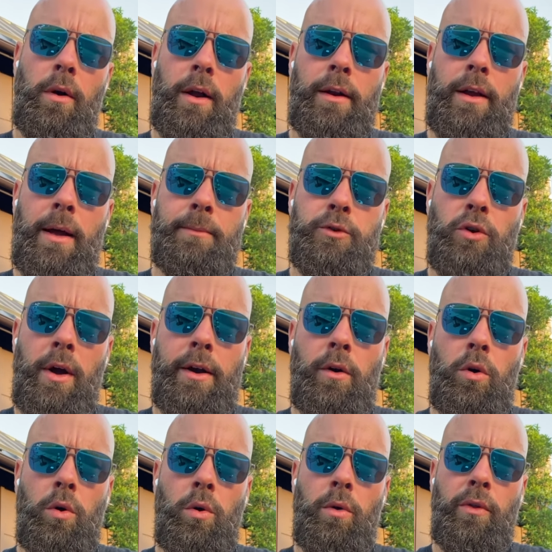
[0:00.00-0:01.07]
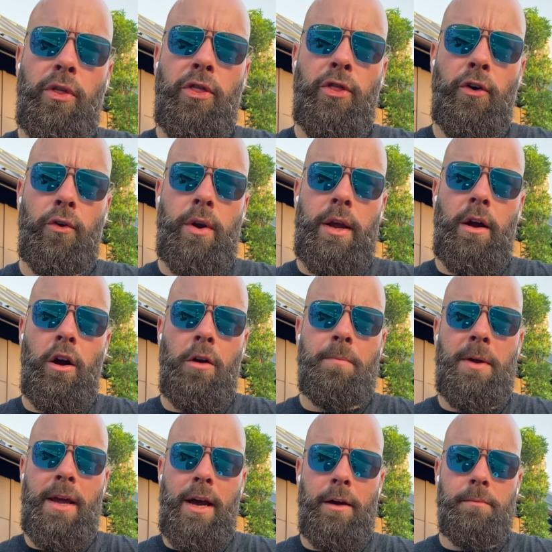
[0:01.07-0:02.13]
I'm trying to hold 30
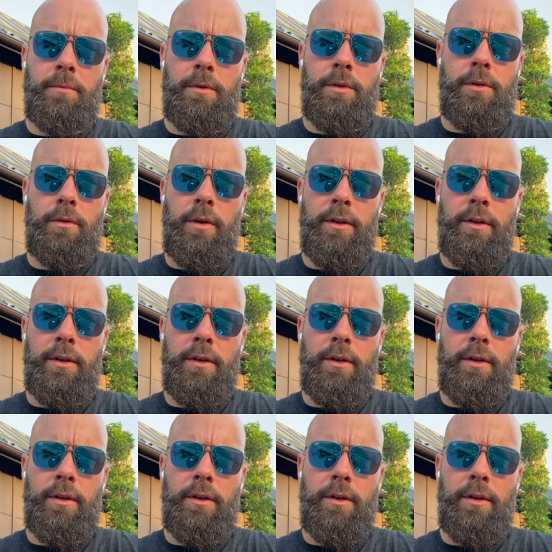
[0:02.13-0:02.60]
RPMs.